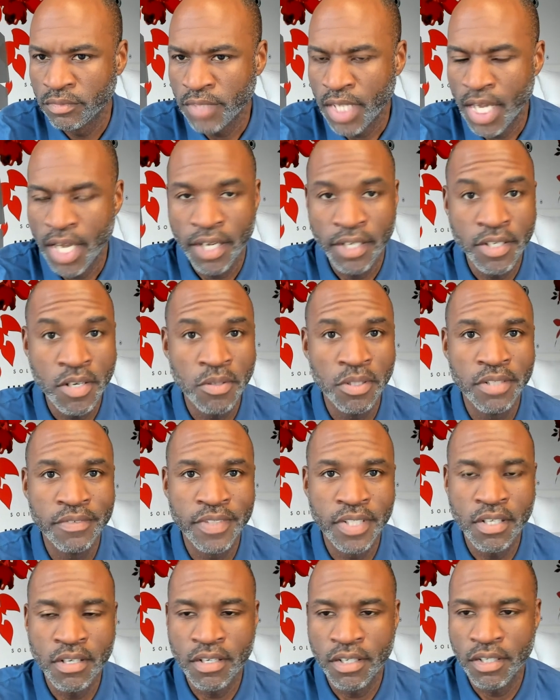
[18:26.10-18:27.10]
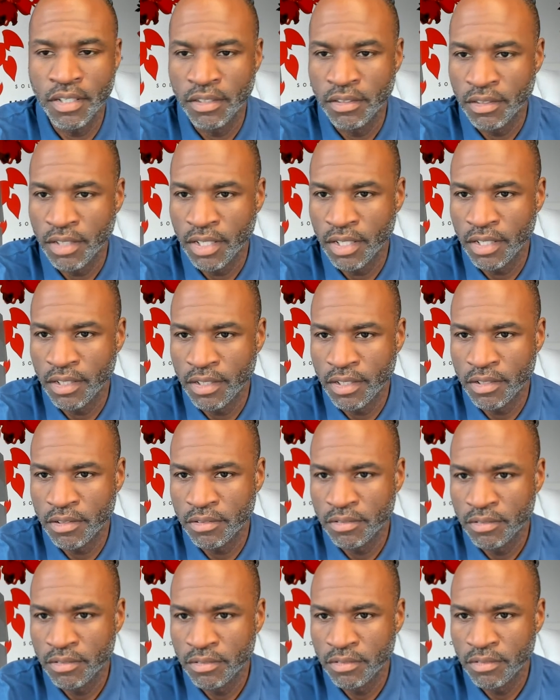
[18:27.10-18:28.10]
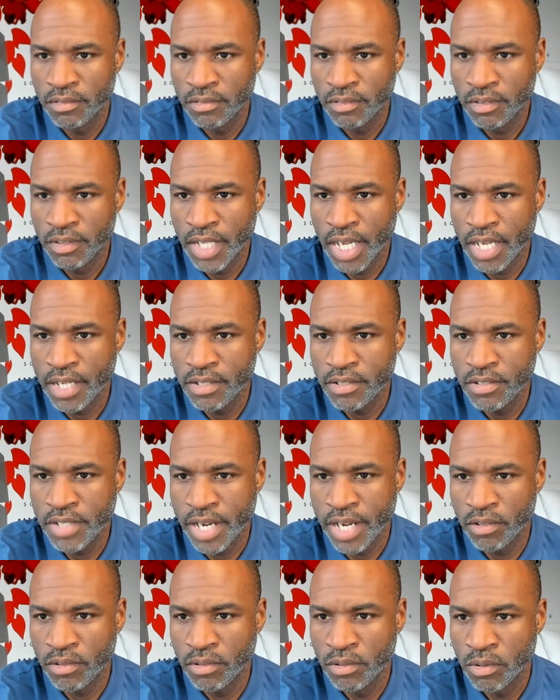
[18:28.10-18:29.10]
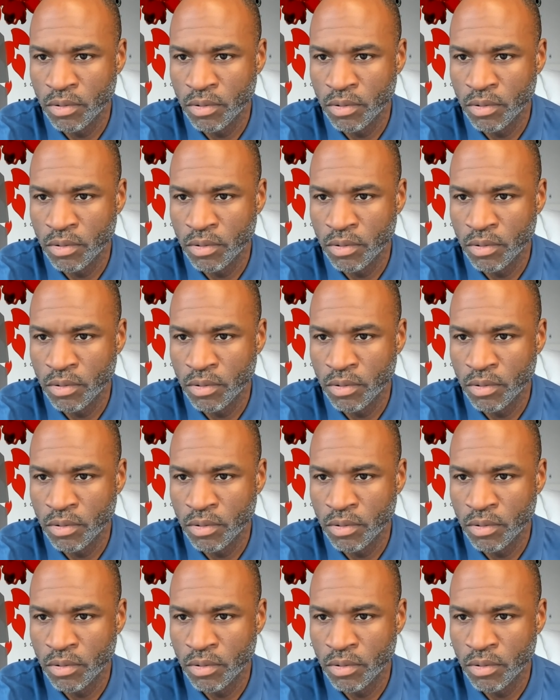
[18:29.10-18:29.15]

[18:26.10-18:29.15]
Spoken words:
I don't live in a car. No. K's channel.